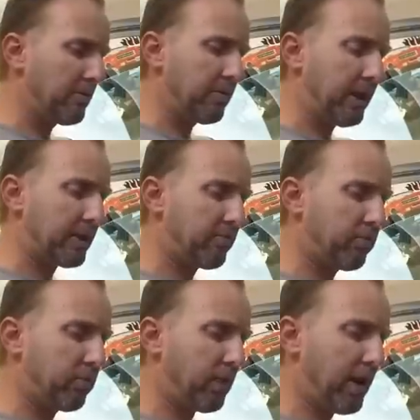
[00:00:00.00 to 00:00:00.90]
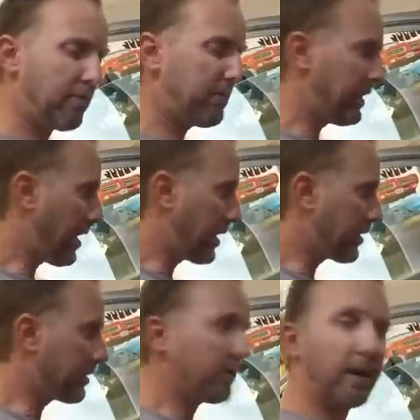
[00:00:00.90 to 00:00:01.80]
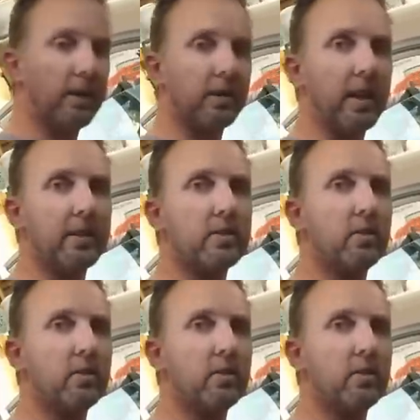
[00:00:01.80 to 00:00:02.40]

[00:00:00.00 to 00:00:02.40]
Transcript: That's probably not a good ground, guys.